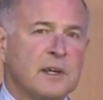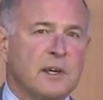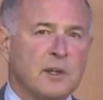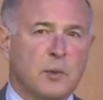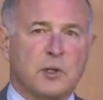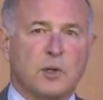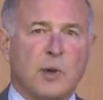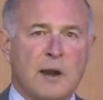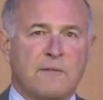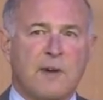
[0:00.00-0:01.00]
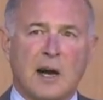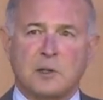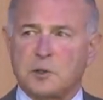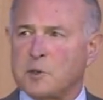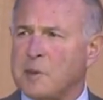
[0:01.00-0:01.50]
uh, you know, we should try to
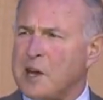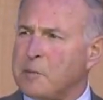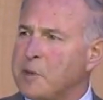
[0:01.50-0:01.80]
follow some kind of